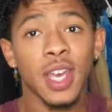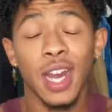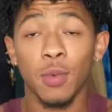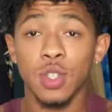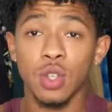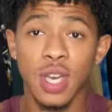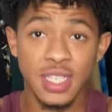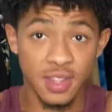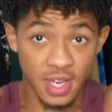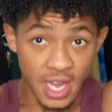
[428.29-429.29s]
And I will see you
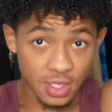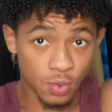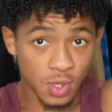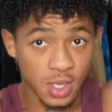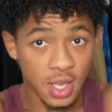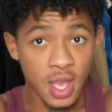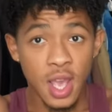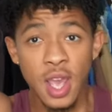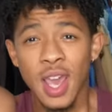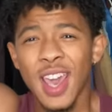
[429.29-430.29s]
guys in the next one.
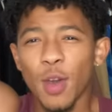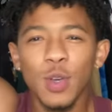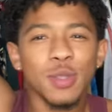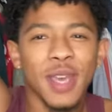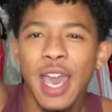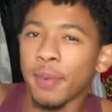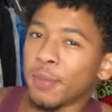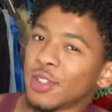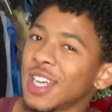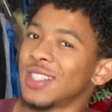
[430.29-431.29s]
And wish me a happy
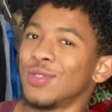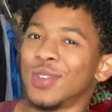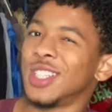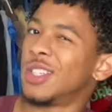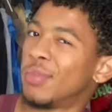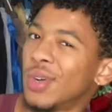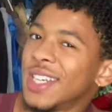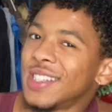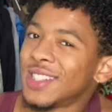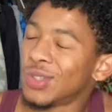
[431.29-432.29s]
birthday too, because your boy
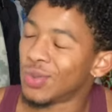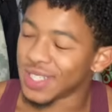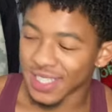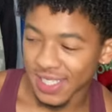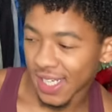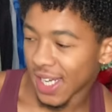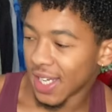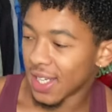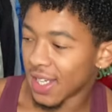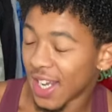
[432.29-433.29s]
is 20 today.
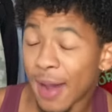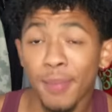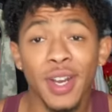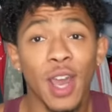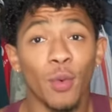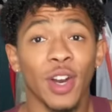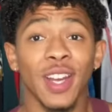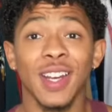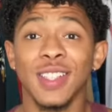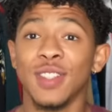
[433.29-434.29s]
And I'm putting that work
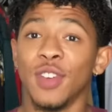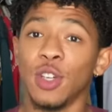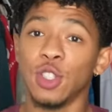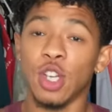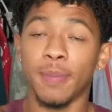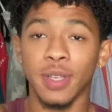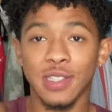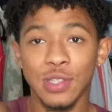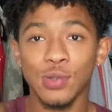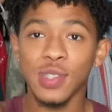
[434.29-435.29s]
in, because this video is dropping
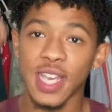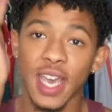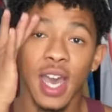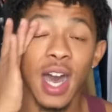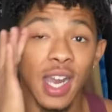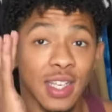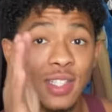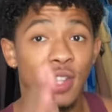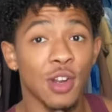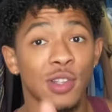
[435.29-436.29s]
today,
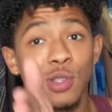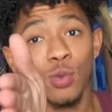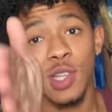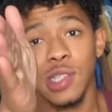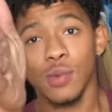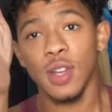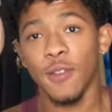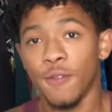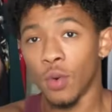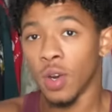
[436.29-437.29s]
August 3rd,
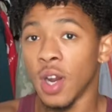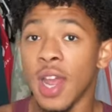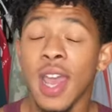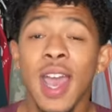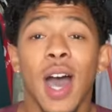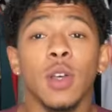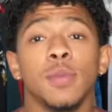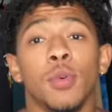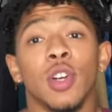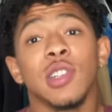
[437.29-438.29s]
2024. I was
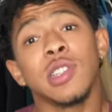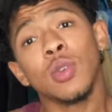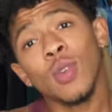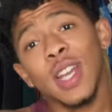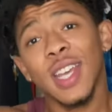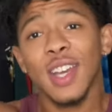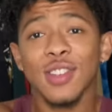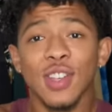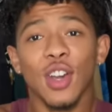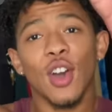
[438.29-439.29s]
born 20
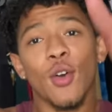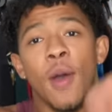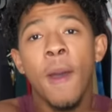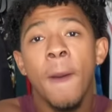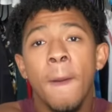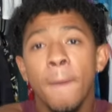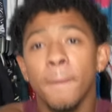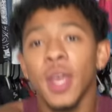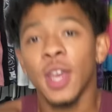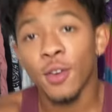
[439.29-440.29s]
years ago.
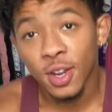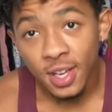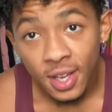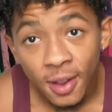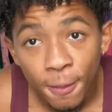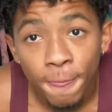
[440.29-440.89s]
Period.